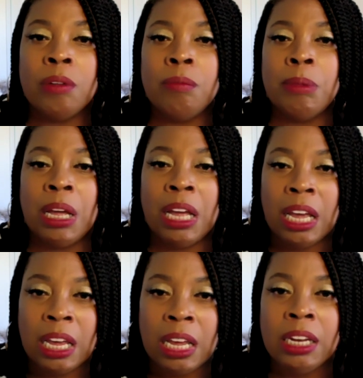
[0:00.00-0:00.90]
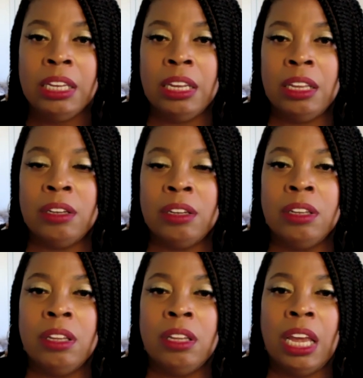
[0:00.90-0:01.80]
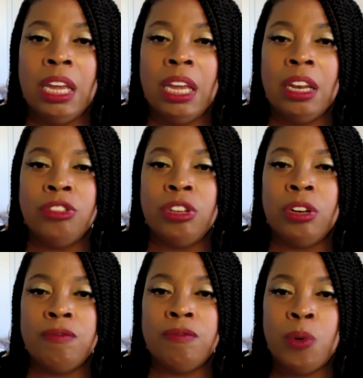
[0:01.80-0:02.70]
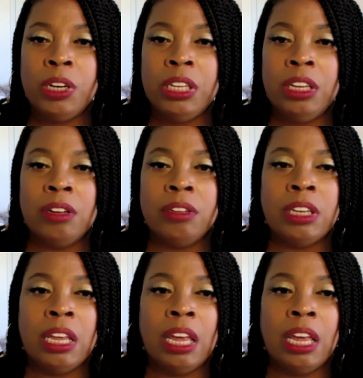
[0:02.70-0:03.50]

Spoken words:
Mahalalel 840 years,